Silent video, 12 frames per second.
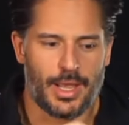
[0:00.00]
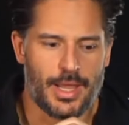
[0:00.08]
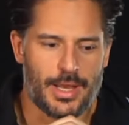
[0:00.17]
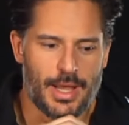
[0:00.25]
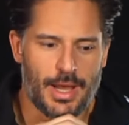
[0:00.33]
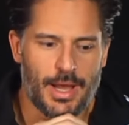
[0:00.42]

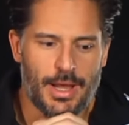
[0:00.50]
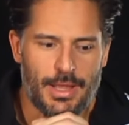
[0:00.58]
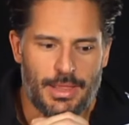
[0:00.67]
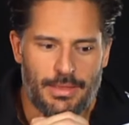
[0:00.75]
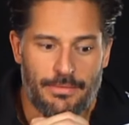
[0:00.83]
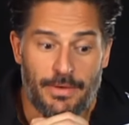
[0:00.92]
And
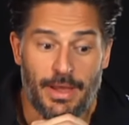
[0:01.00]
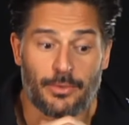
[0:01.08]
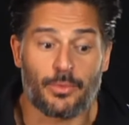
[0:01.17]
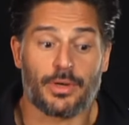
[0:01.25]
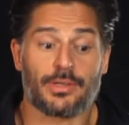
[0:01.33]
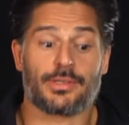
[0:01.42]
uh, the
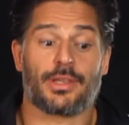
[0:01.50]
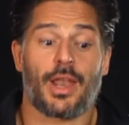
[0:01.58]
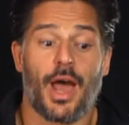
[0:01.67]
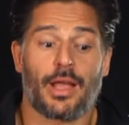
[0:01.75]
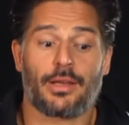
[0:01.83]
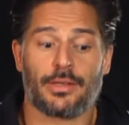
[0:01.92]
fact was
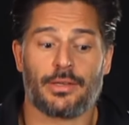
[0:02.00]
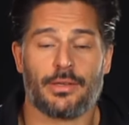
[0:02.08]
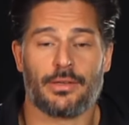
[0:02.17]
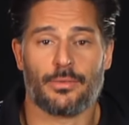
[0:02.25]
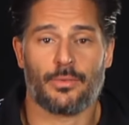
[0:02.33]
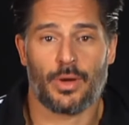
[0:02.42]
that I
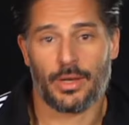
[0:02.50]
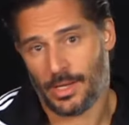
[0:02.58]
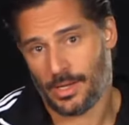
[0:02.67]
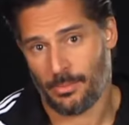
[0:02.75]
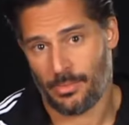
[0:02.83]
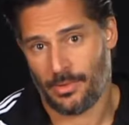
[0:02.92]
couldn't do
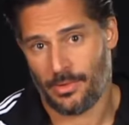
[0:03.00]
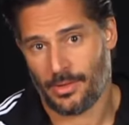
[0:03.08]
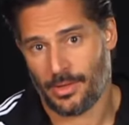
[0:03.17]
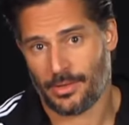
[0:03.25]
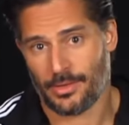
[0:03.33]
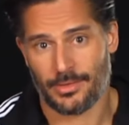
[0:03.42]
one dip.
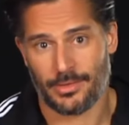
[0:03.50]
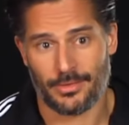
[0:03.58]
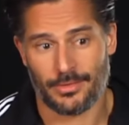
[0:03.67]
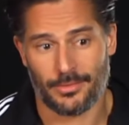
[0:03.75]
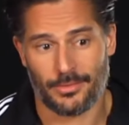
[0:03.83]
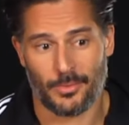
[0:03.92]
I couldn't
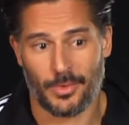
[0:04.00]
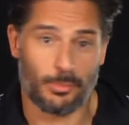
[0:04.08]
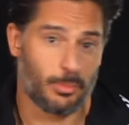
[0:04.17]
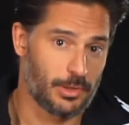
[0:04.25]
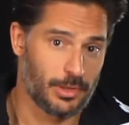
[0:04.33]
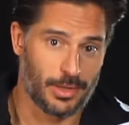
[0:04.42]
do
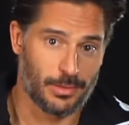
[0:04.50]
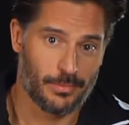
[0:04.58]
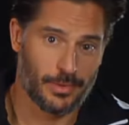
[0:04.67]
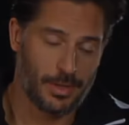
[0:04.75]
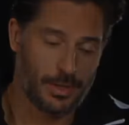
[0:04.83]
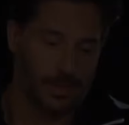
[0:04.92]
one pull up.